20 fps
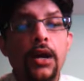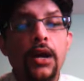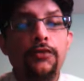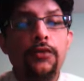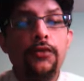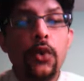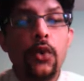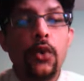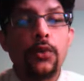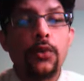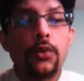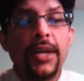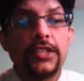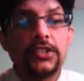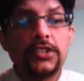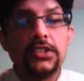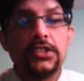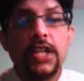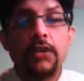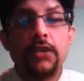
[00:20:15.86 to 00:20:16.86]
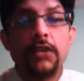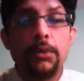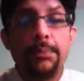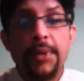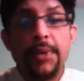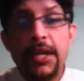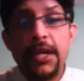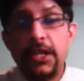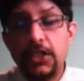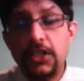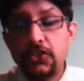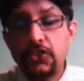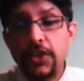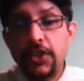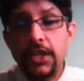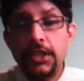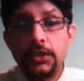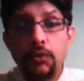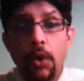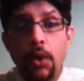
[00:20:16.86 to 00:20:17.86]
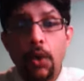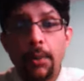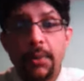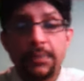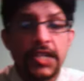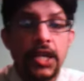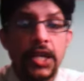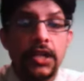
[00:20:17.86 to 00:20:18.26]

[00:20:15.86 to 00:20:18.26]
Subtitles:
four matches that were played yesterday in the warm-ups.